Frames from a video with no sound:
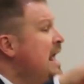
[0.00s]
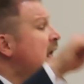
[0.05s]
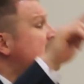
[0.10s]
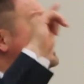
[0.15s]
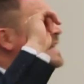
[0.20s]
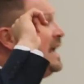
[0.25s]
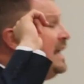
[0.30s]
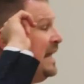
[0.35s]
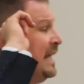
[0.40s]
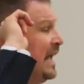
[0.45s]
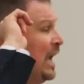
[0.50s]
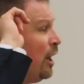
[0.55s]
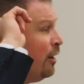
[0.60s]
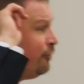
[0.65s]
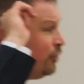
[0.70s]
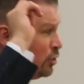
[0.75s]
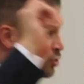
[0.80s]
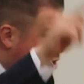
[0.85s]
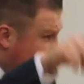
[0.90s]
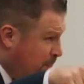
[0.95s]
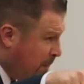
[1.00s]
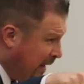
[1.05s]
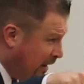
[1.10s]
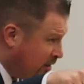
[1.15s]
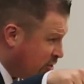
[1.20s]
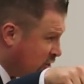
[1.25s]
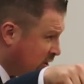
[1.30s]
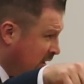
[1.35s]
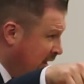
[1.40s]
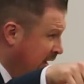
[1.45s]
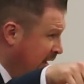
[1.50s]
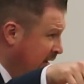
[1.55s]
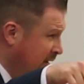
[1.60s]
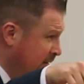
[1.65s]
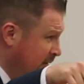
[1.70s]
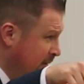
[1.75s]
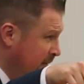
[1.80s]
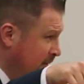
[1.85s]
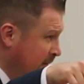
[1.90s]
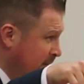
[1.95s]
taking care of you
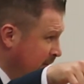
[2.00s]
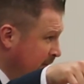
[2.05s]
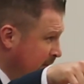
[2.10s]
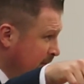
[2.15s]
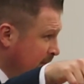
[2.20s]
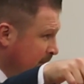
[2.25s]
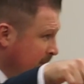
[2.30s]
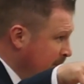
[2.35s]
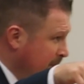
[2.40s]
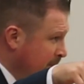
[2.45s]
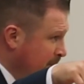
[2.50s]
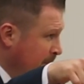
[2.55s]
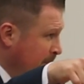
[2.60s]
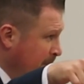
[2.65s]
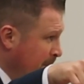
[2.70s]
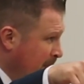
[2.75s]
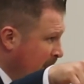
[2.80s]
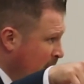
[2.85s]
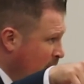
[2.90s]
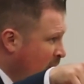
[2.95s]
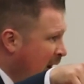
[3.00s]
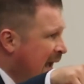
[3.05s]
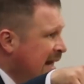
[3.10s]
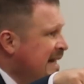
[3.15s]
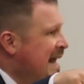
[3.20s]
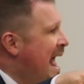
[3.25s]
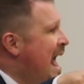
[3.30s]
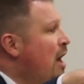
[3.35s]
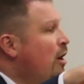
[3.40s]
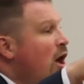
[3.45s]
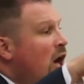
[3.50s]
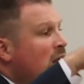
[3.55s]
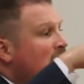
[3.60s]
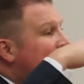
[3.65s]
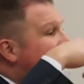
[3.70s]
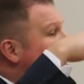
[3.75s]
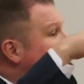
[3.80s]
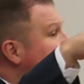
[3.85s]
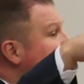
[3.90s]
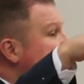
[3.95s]
spiritually. Right now, a
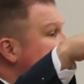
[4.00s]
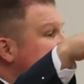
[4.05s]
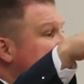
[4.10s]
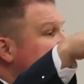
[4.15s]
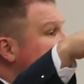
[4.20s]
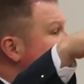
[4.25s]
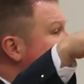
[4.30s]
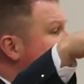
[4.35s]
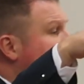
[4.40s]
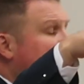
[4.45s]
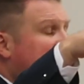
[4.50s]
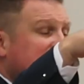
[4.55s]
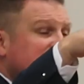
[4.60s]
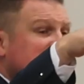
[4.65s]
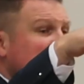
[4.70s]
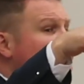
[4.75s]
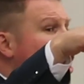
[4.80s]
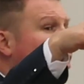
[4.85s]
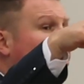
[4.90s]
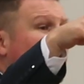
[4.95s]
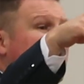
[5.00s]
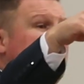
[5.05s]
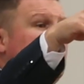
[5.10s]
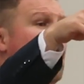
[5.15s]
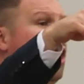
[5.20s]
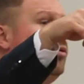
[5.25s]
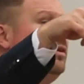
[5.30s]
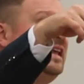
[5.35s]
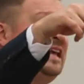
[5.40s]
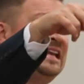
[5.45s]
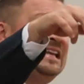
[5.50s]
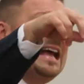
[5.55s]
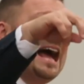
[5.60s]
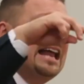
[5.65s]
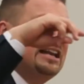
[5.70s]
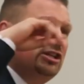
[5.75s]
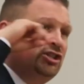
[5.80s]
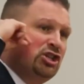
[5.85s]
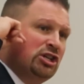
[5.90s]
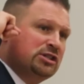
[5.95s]
lot of us in this place, we don't need
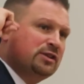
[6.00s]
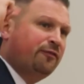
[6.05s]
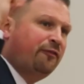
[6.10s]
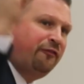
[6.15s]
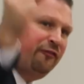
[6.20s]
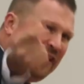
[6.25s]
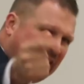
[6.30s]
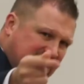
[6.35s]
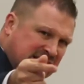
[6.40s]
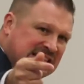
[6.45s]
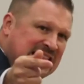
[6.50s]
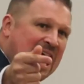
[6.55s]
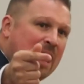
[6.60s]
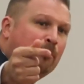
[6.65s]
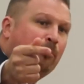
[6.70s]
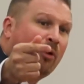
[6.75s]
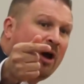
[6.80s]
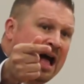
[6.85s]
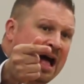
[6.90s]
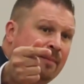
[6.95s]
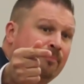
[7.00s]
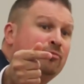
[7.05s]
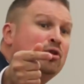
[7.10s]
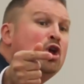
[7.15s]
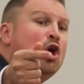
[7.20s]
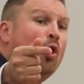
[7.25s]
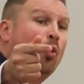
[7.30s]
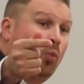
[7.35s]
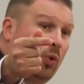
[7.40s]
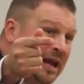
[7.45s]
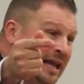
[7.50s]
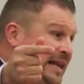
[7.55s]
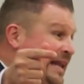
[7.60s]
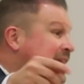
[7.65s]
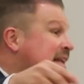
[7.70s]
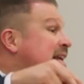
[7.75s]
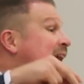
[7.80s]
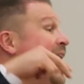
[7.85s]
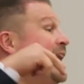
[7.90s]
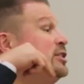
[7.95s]
God to just fix that problem. We
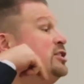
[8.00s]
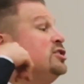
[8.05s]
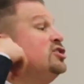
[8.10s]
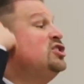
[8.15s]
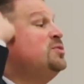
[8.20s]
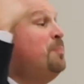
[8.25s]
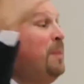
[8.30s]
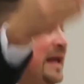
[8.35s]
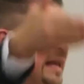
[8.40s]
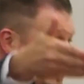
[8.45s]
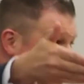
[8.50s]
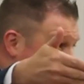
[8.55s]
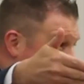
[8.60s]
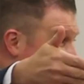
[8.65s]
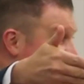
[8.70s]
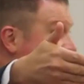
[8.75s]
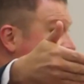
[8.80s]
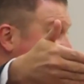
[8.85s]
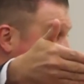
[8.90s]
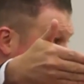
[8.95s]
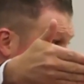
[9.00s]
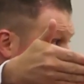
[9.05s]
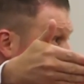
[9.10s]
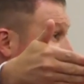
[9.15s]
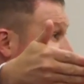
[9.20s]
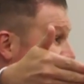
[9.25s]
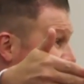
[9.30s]
need God to speak to us in our